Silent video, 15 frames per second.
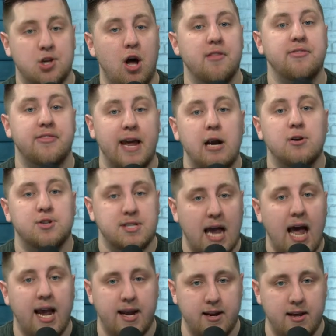on their
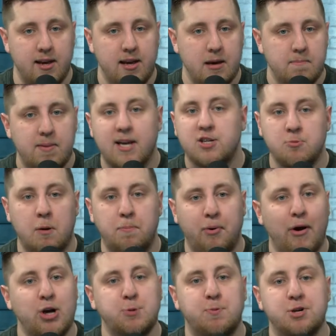side because from a
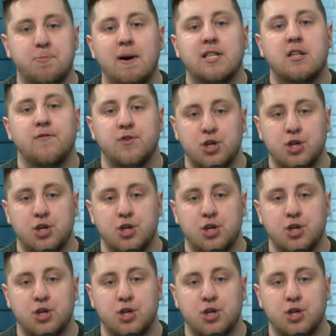player's perspective,